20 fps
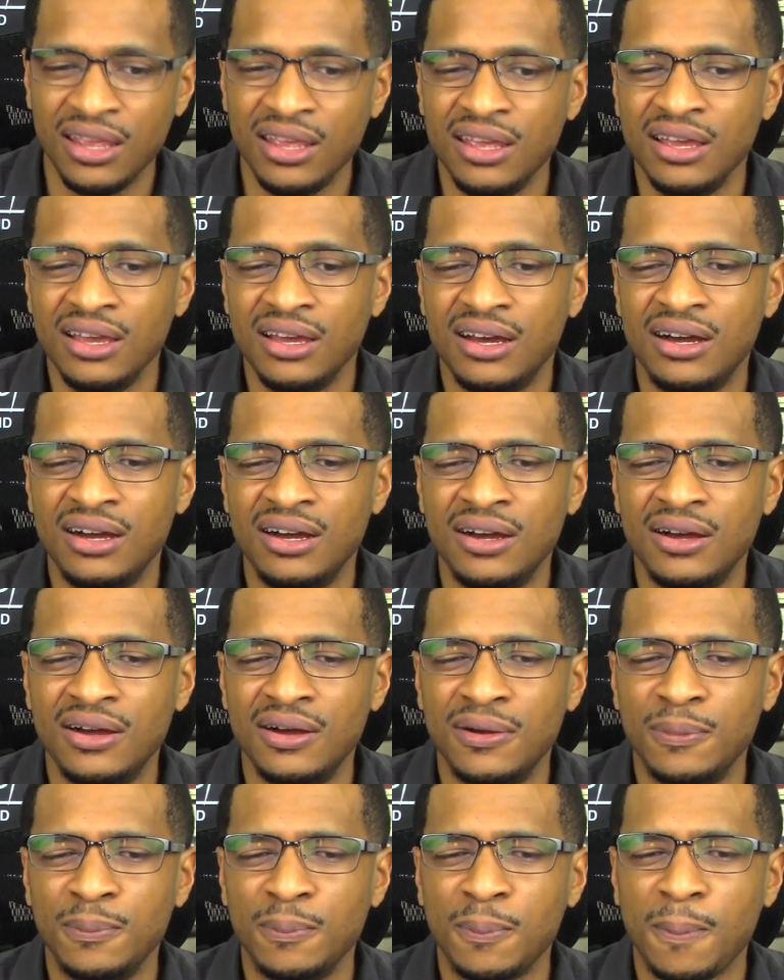
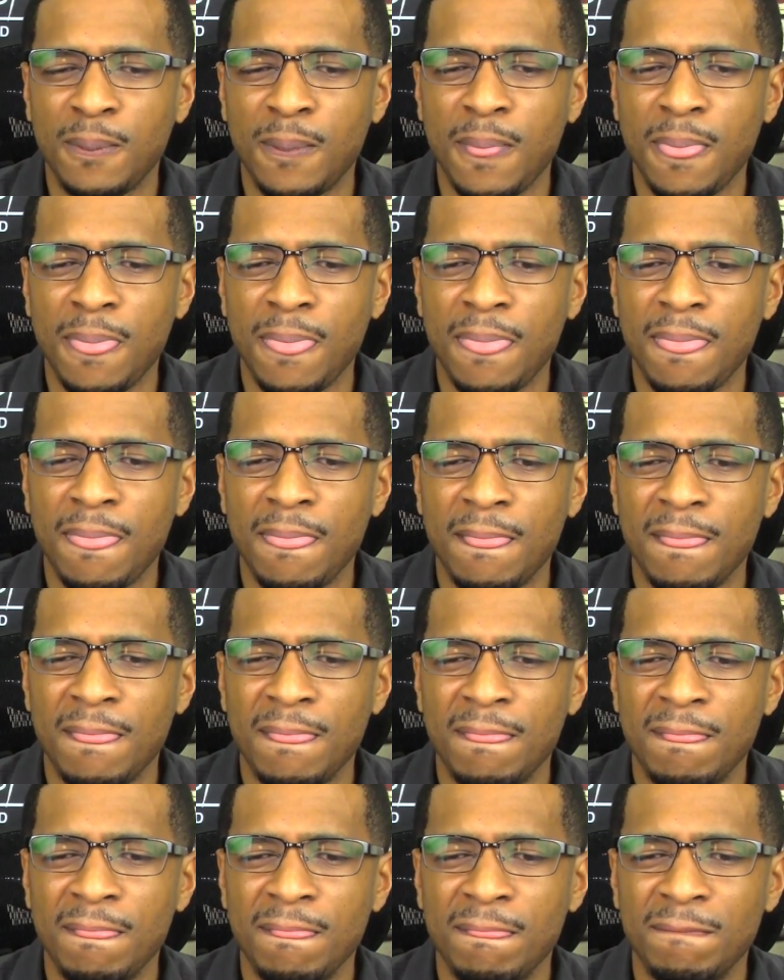Um,
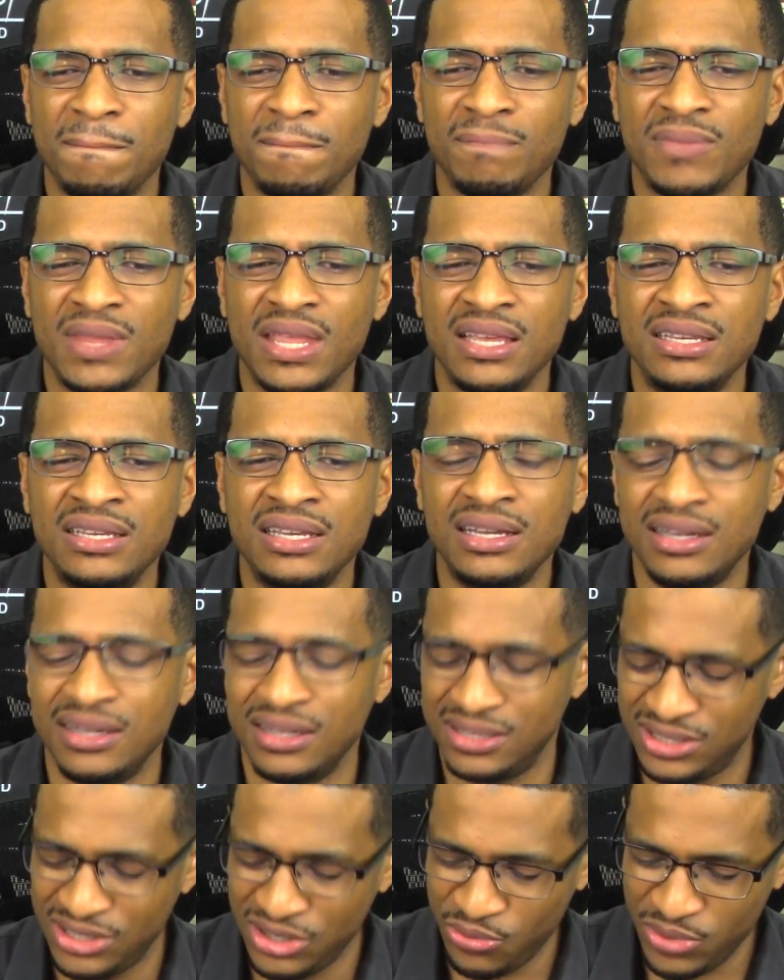yeah,
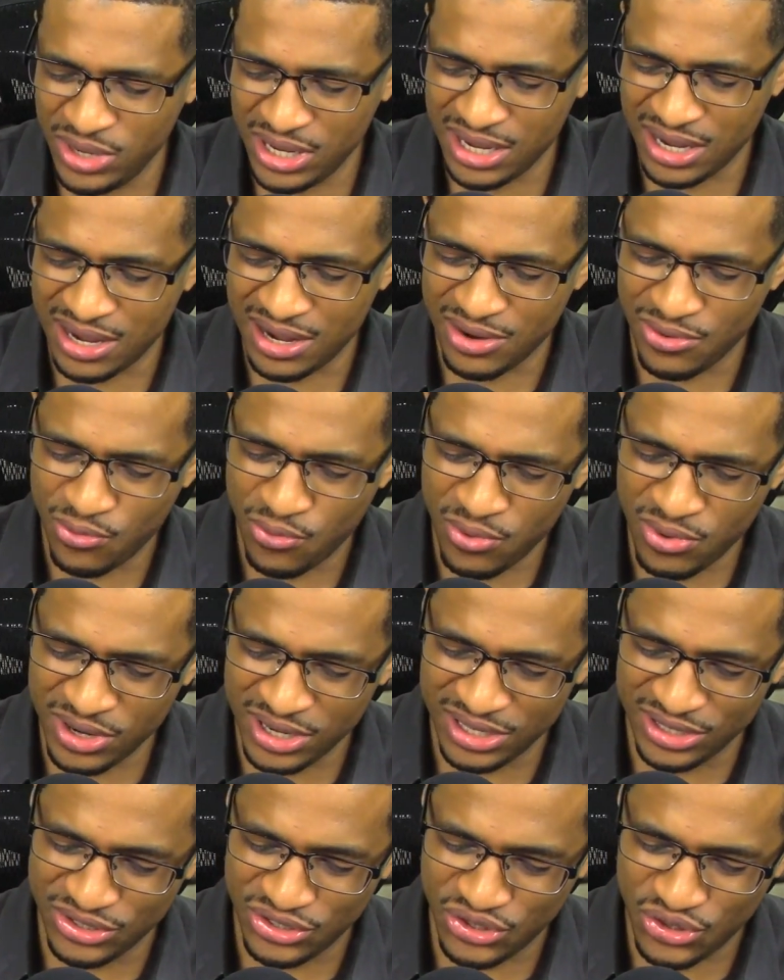so we got
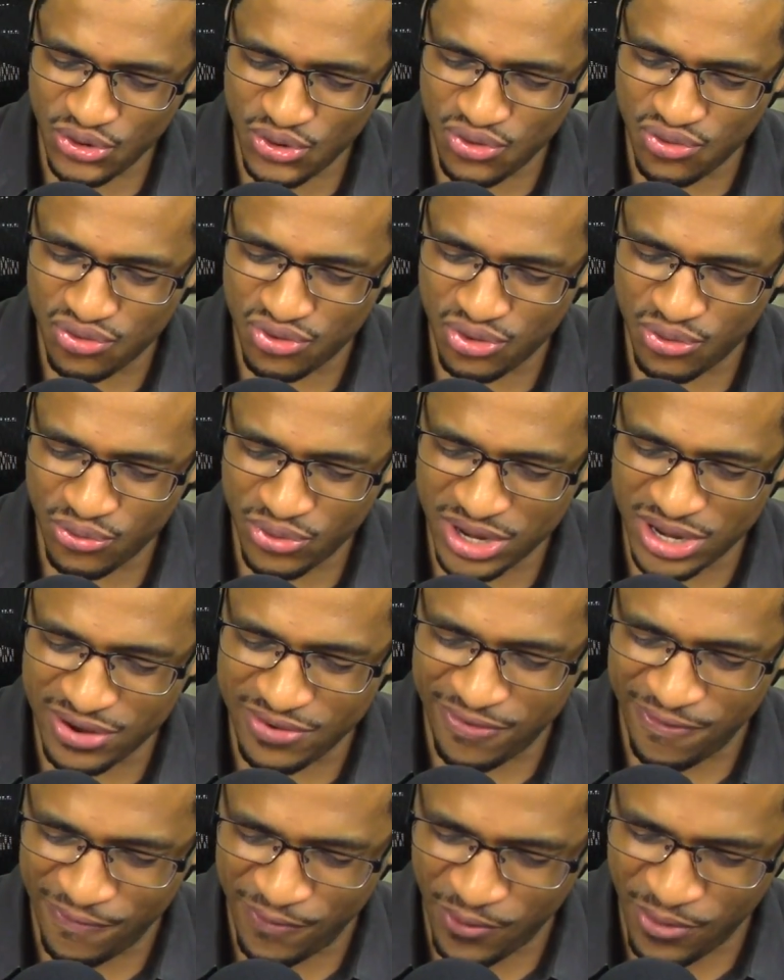one, two, three,
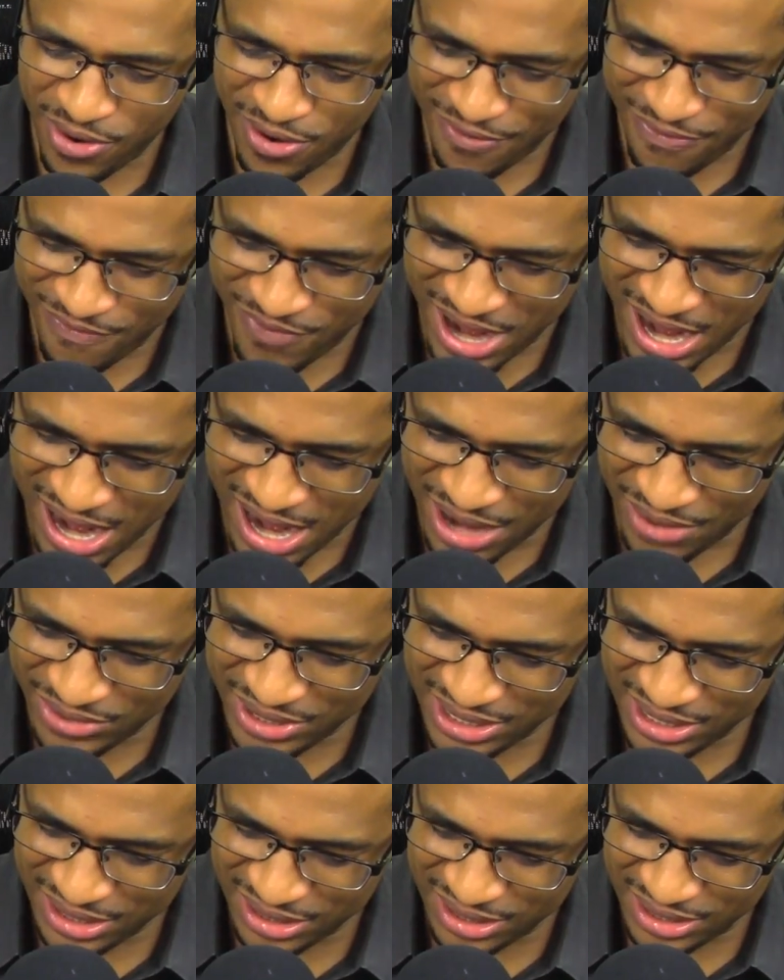four, five,
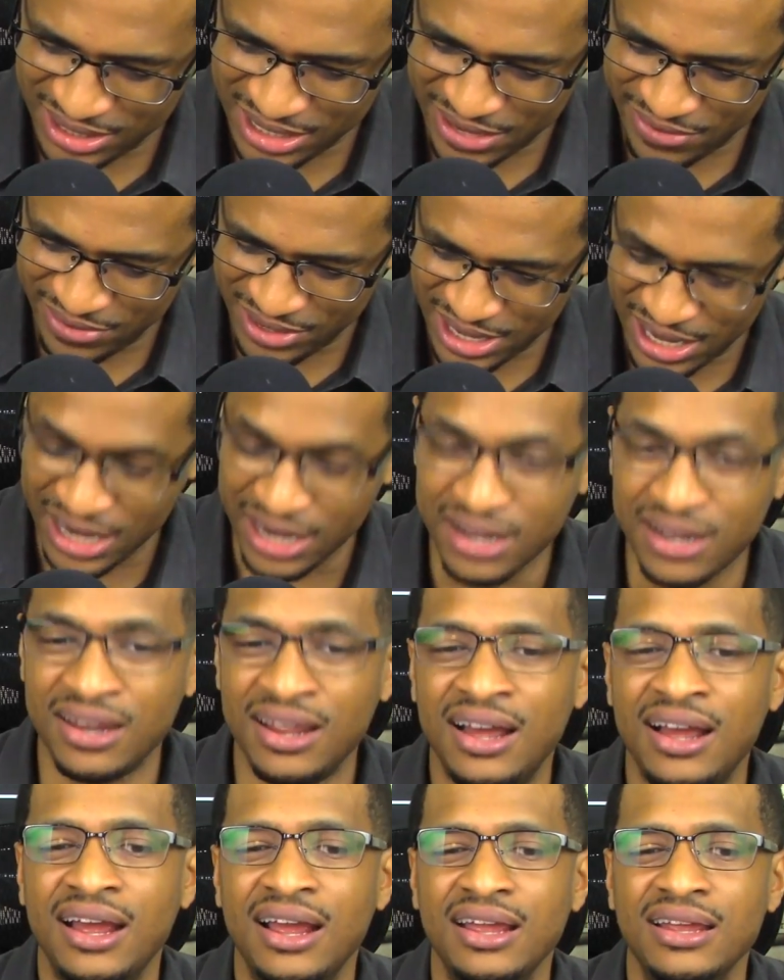six, seven, eight,
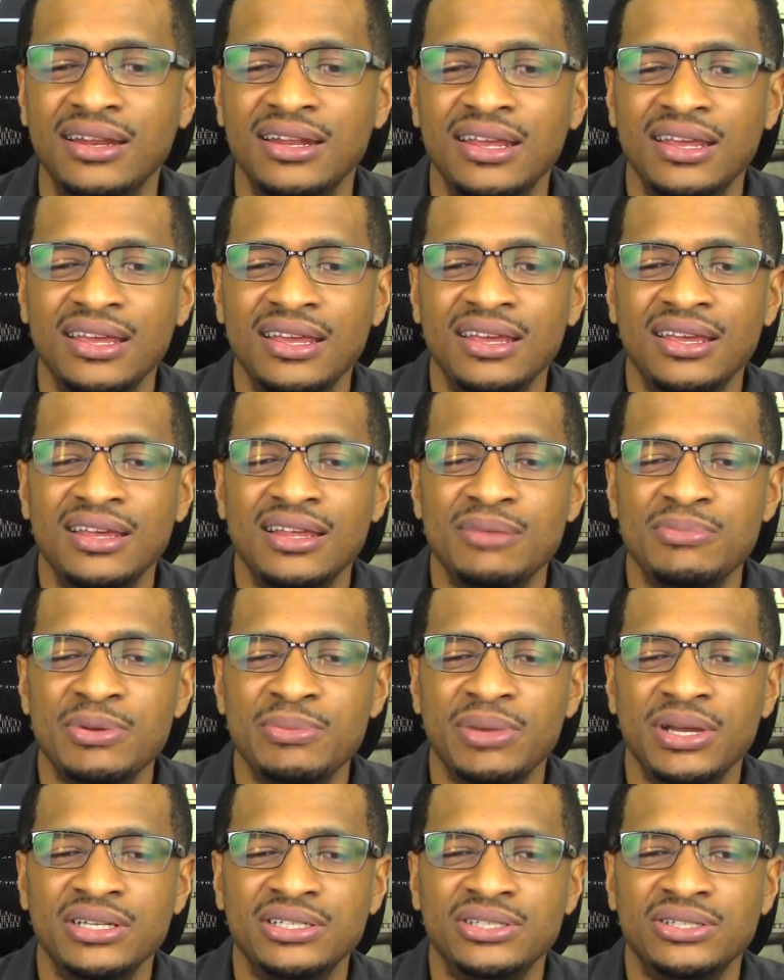nine. Let me
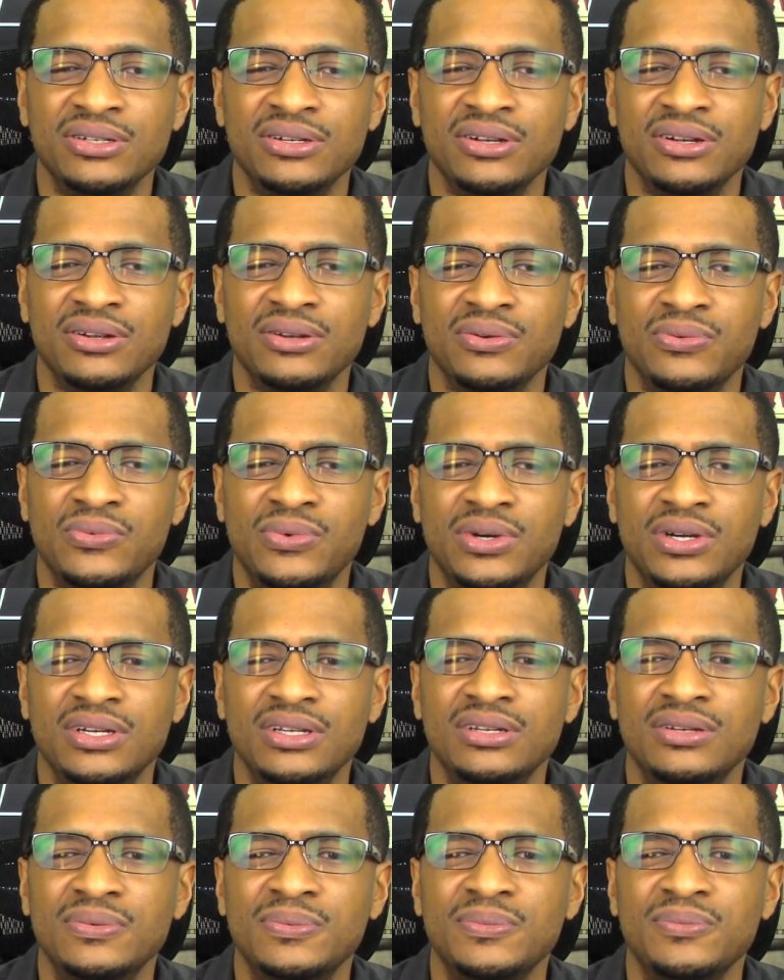make sure.
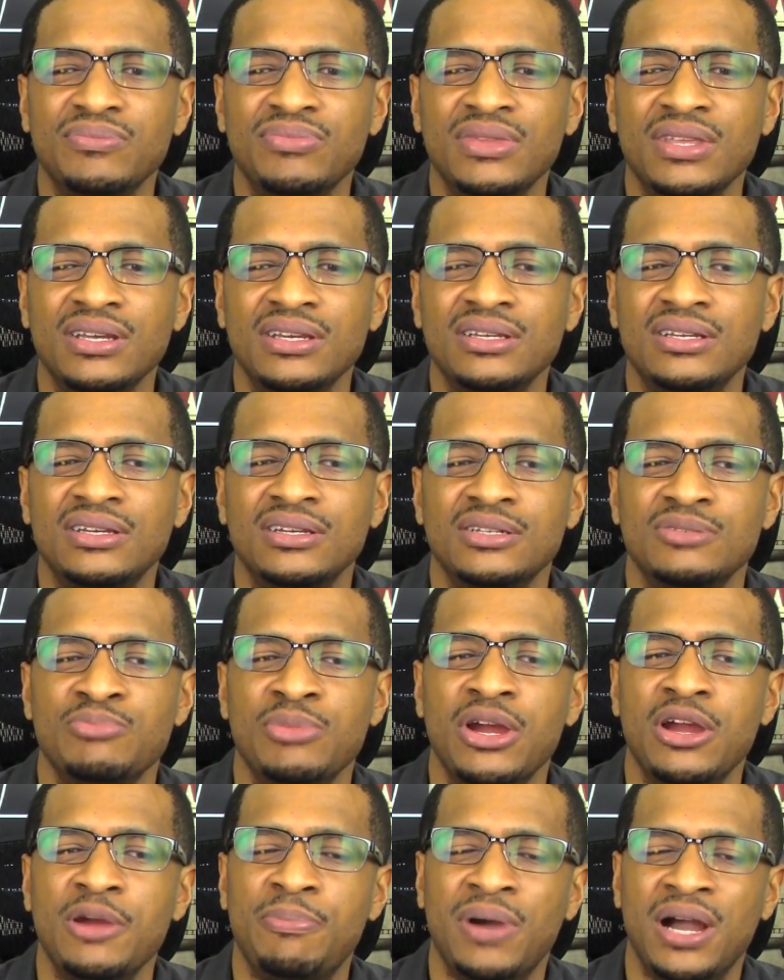One, because
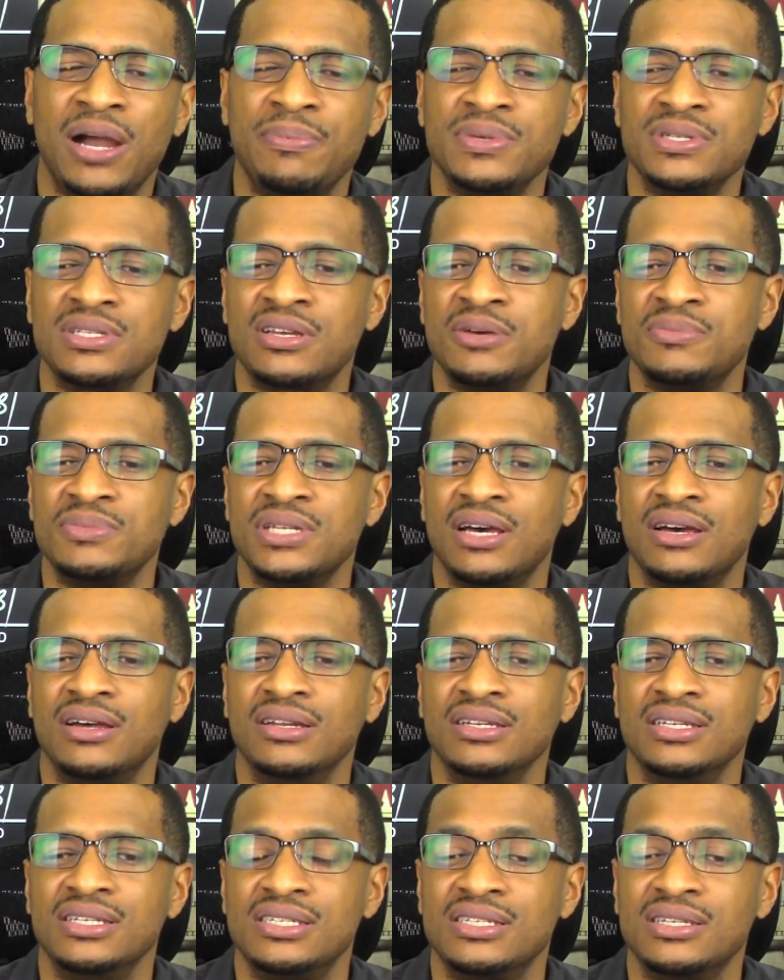Mary Poppins comes out
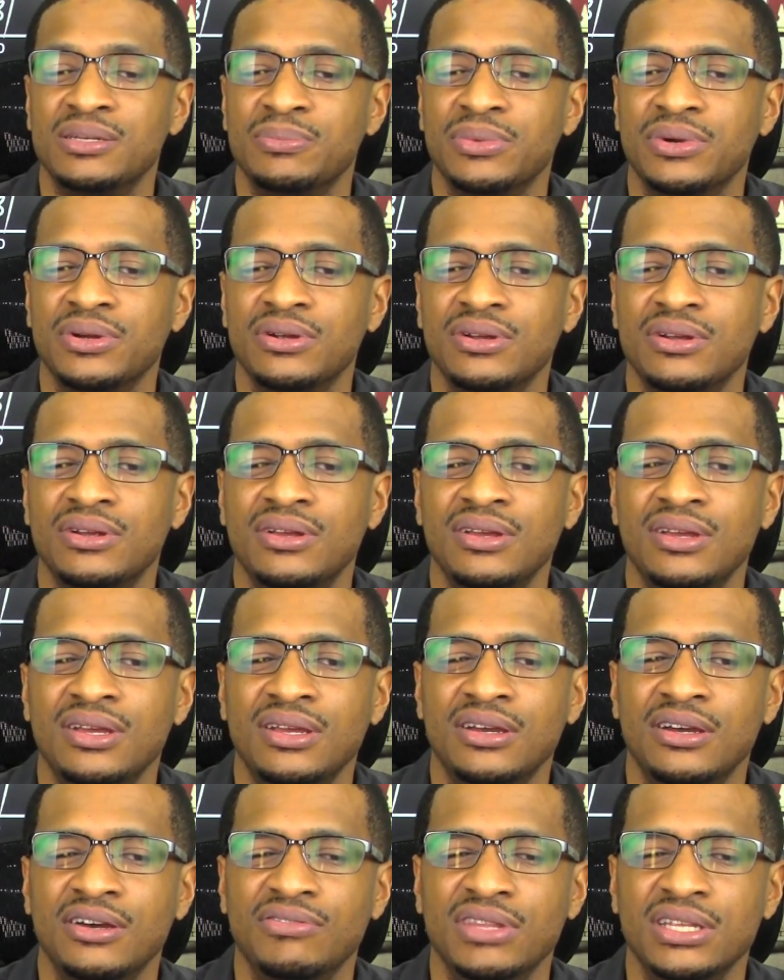in December
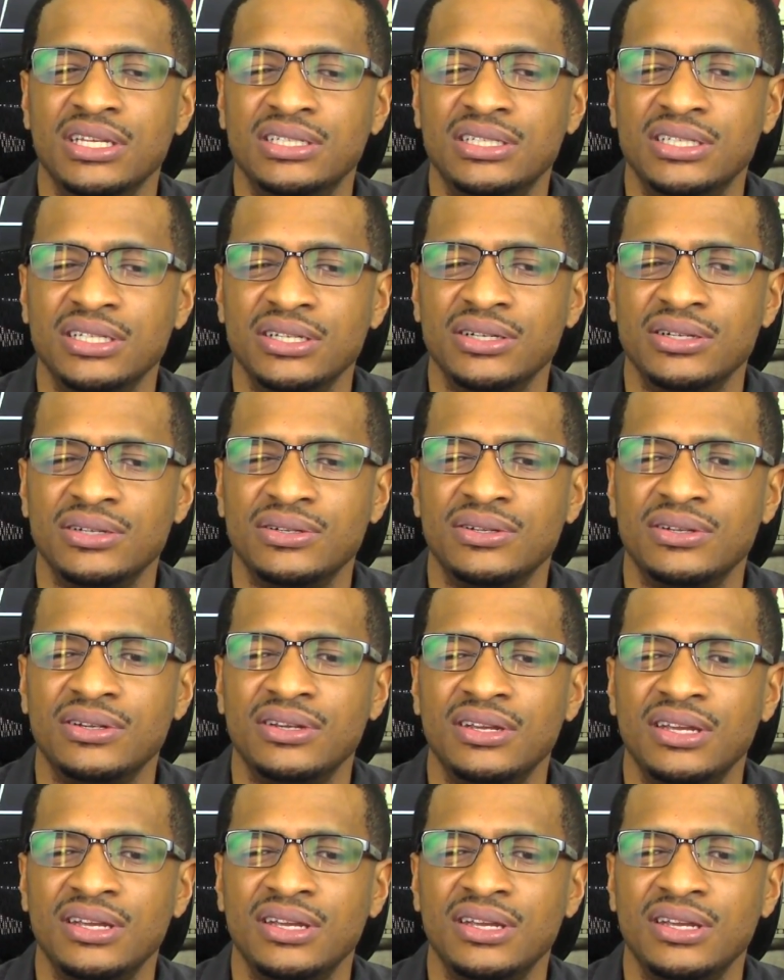of this year.